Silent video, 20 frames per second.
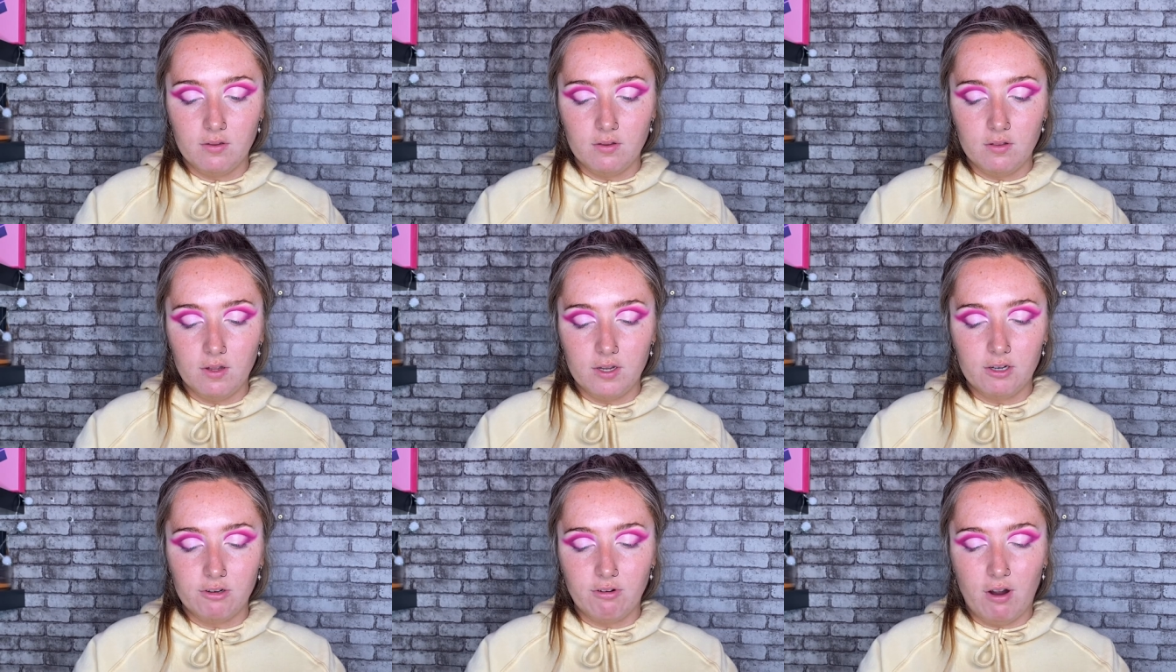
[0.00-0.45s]

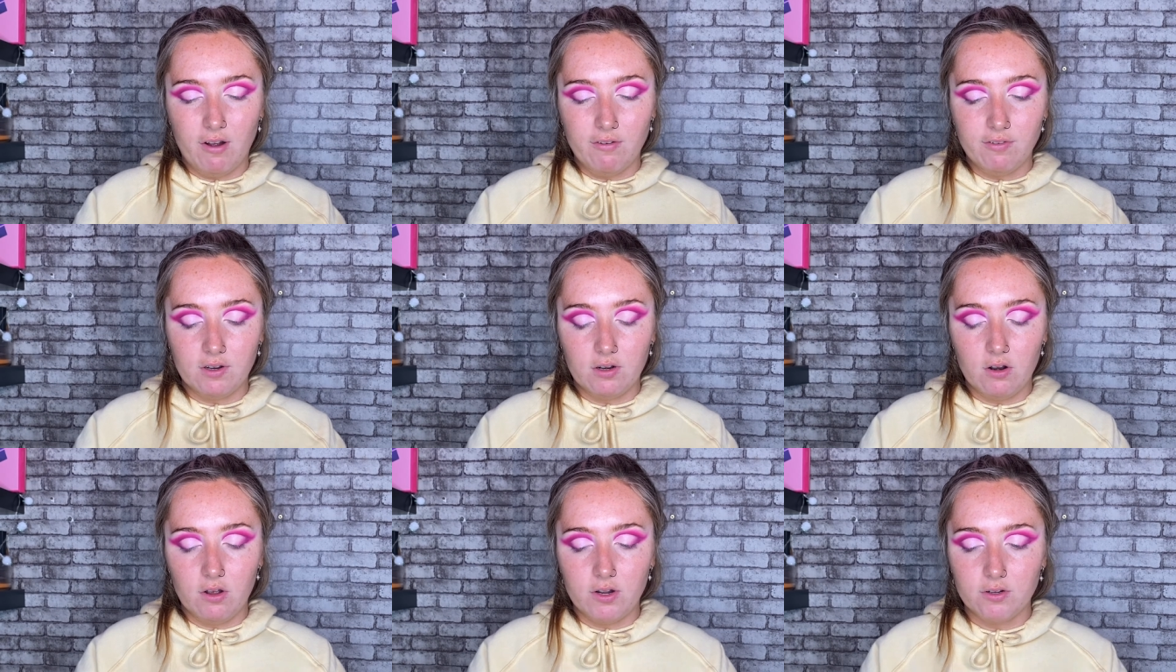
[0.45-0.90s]
like
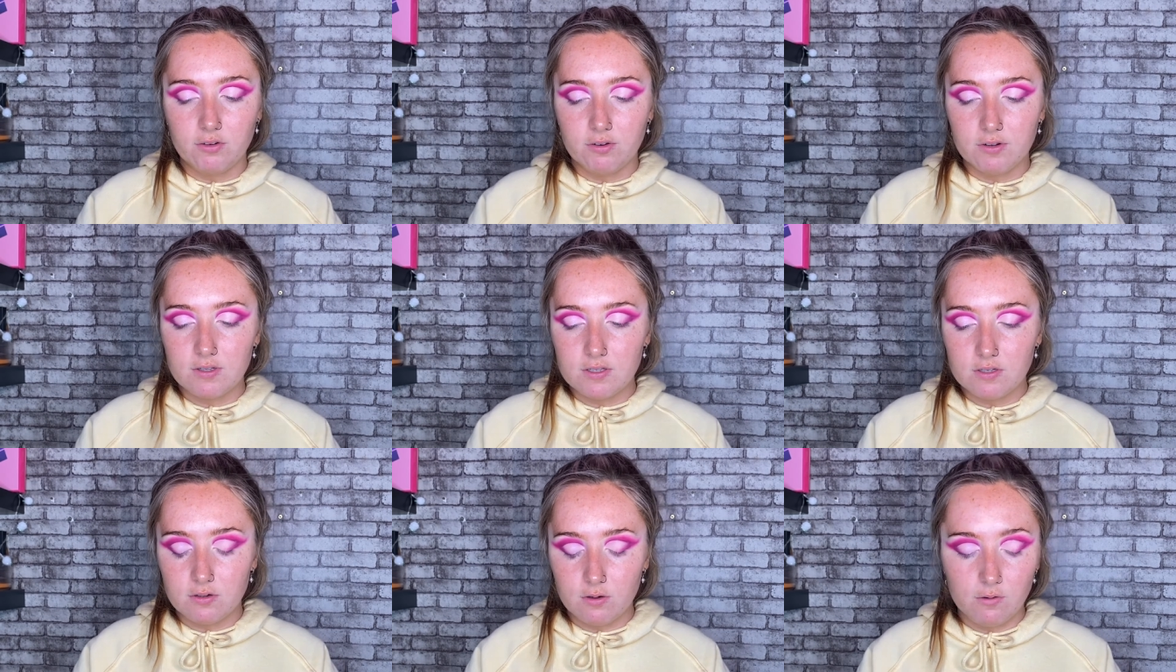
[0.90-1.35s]
graphic liner
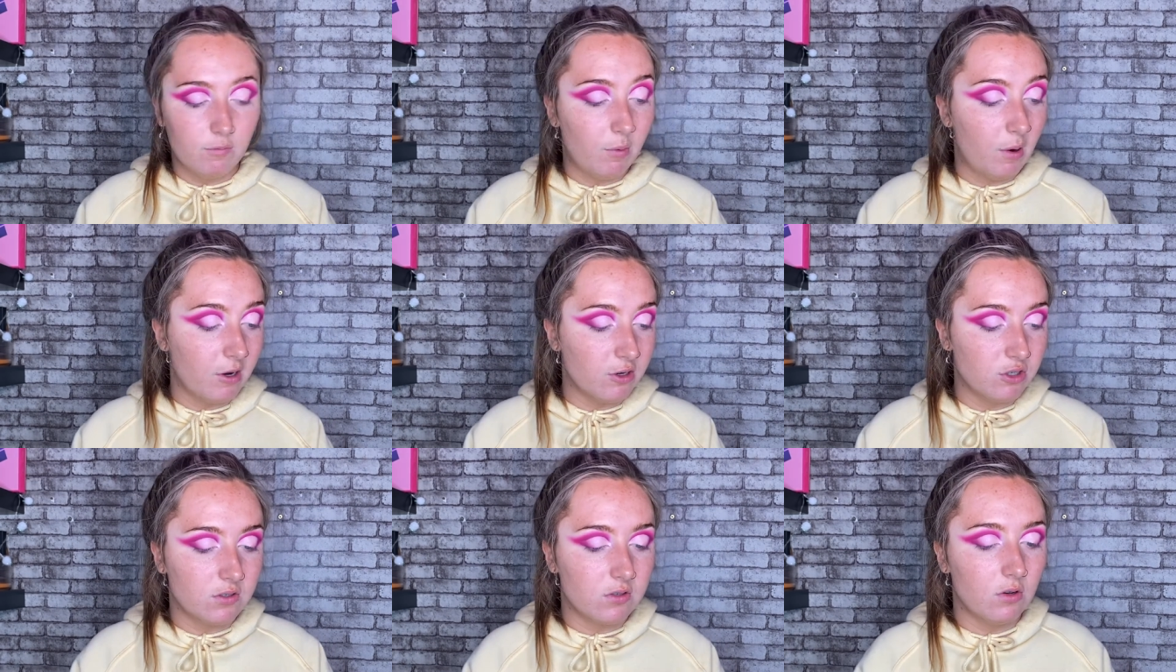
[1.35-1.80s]
and stuff, but
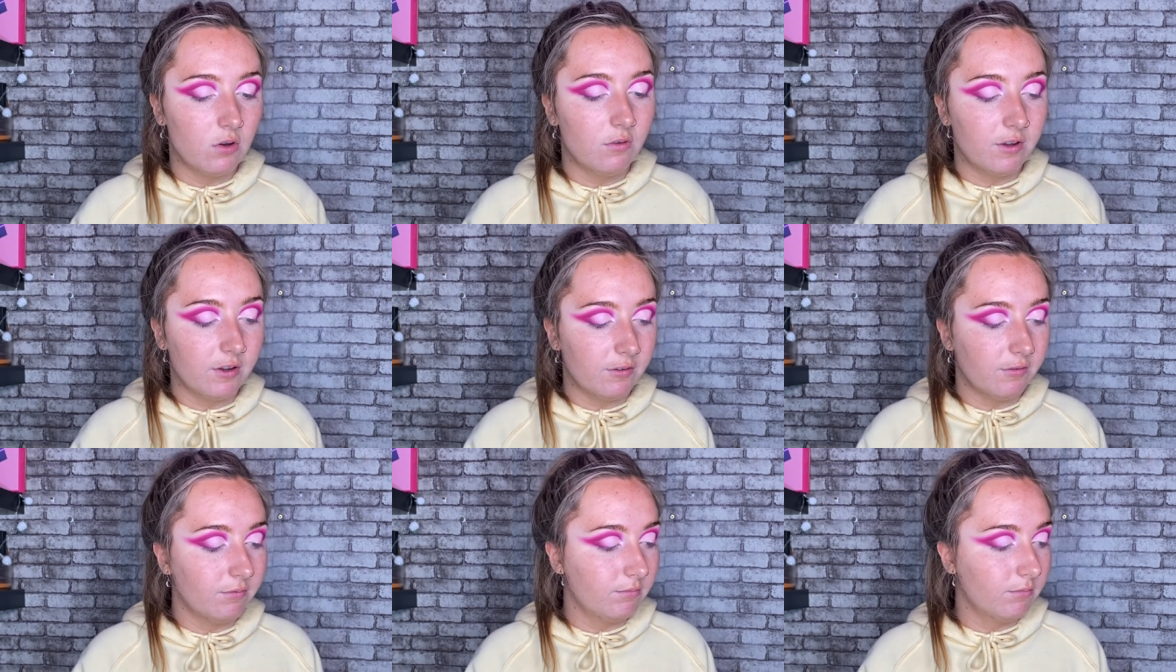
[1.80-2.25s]
I just love
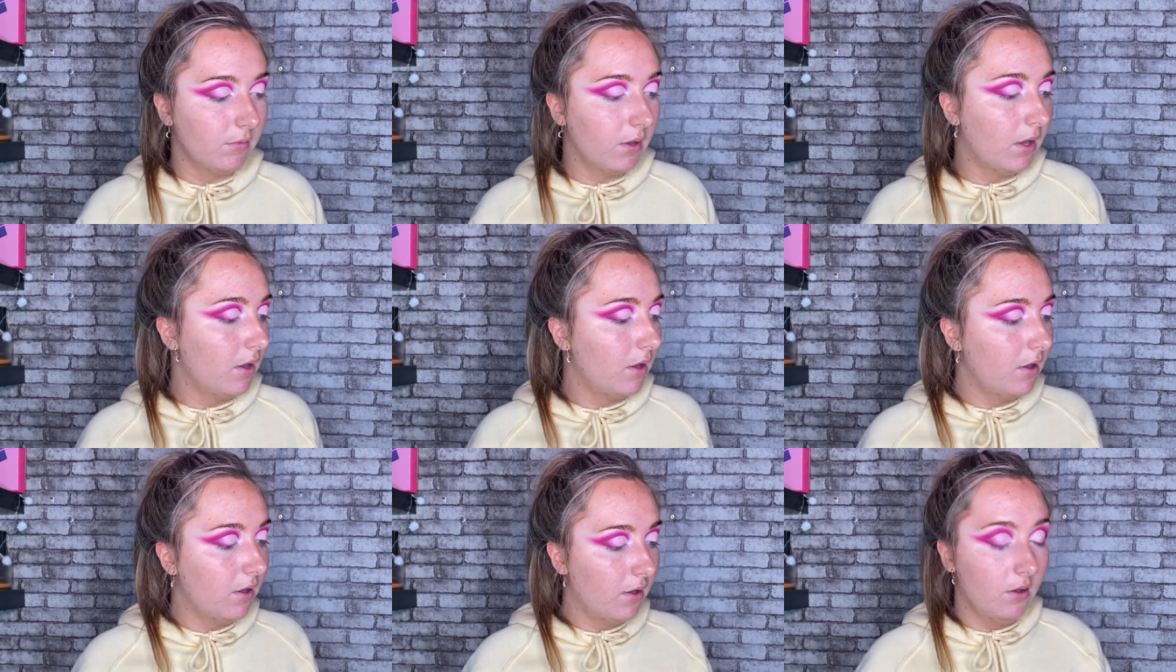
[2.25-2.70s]
it
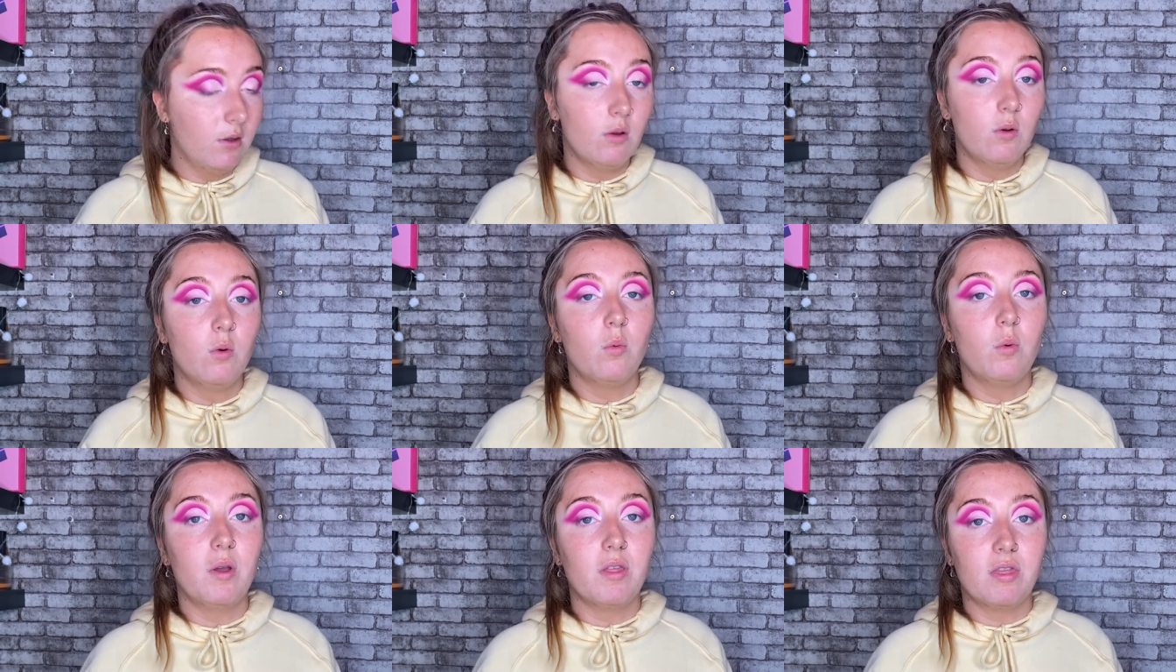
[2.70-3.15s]

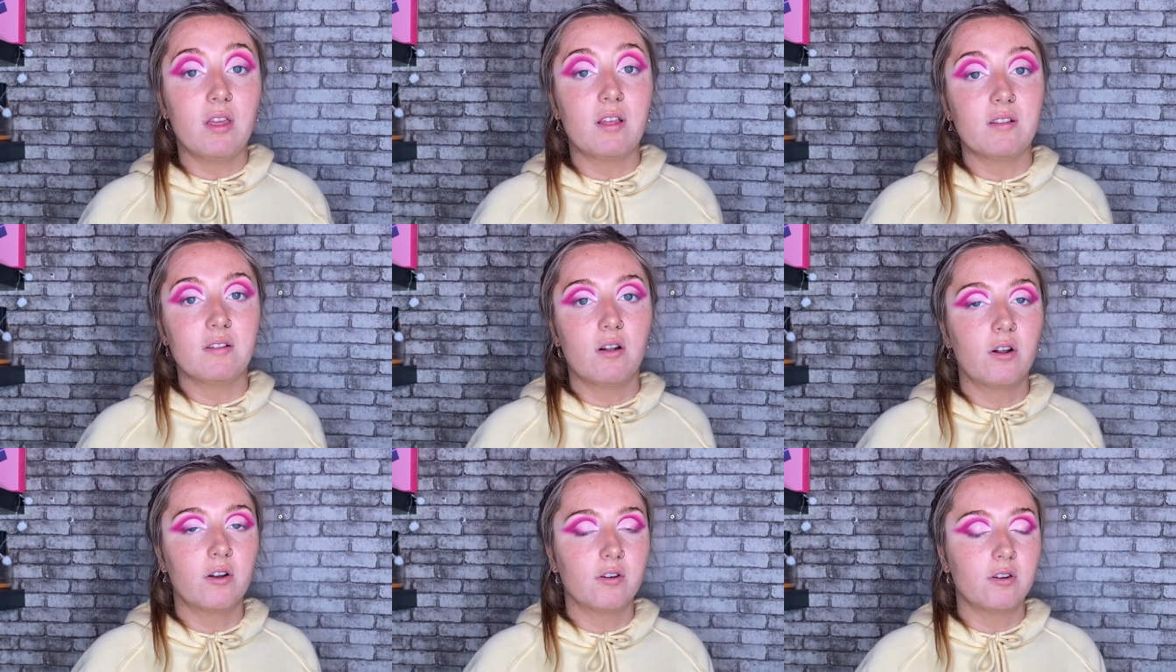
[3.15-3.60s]
with
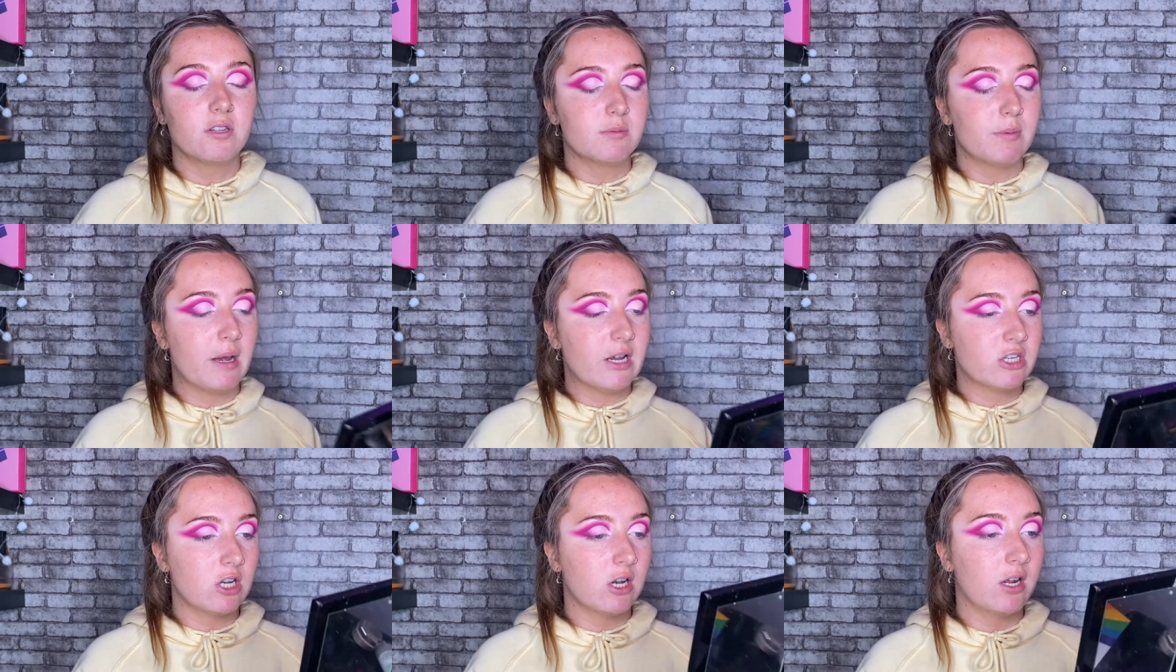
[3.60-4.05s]
this liner
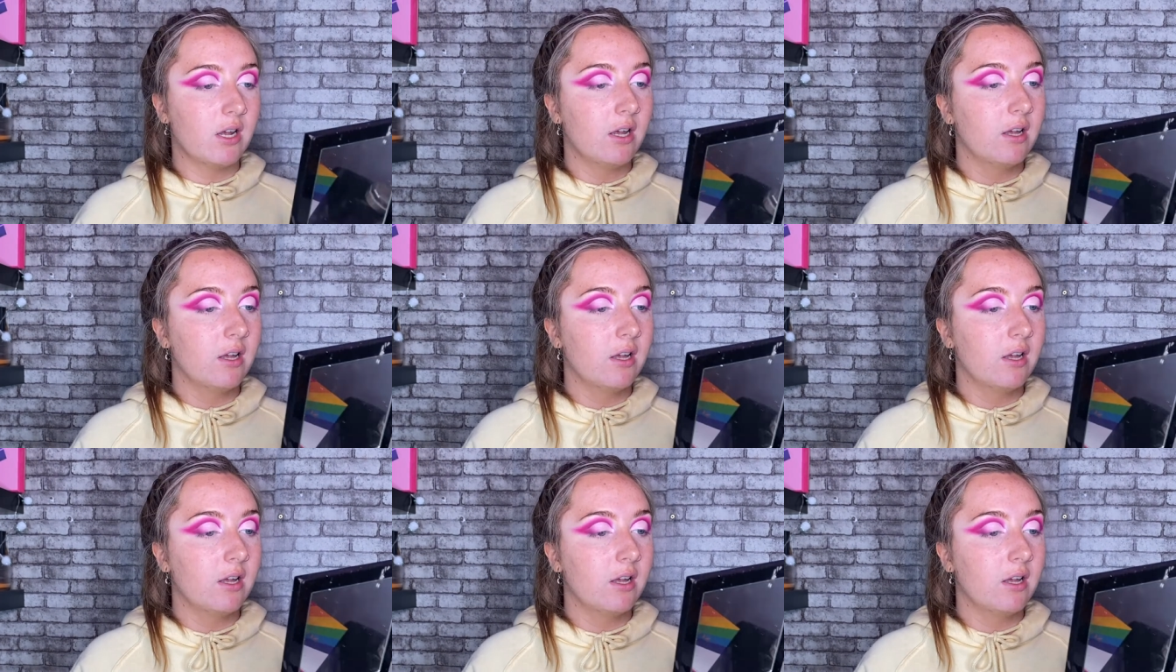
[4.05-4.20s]
especially.